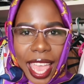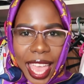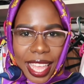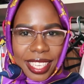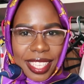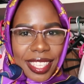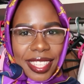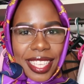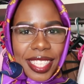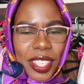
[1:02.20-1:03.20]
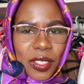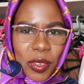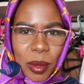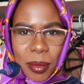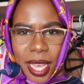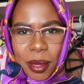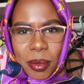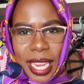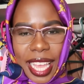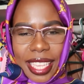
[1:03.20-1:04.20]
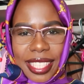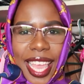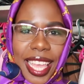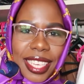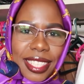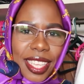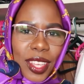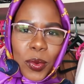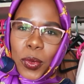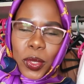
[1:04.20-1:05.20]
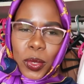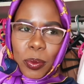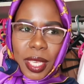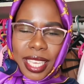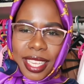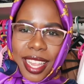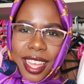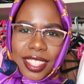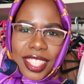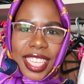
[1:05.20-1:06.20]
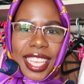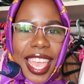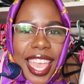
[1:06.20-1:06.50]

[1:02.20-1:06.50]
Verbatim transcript: and this is from my brand and we will be launching